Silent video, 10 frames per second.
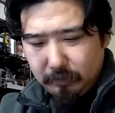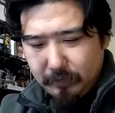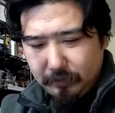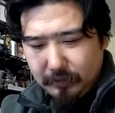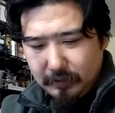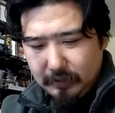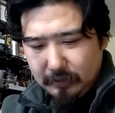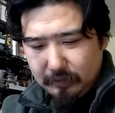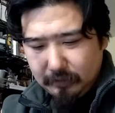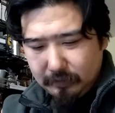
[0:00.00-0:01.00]
but
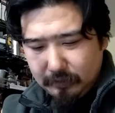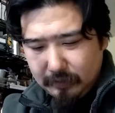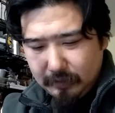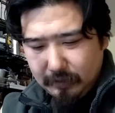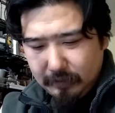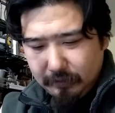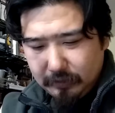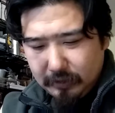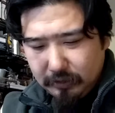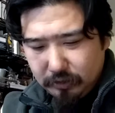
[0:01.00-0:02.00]
the
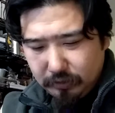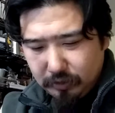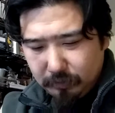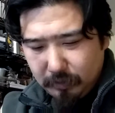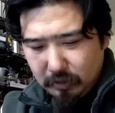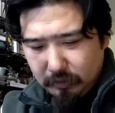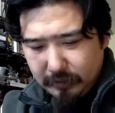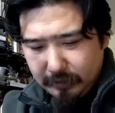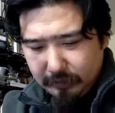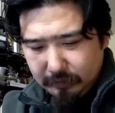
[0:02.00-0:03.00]
tension of the
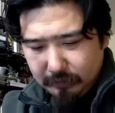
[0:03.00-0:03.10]
Sparklite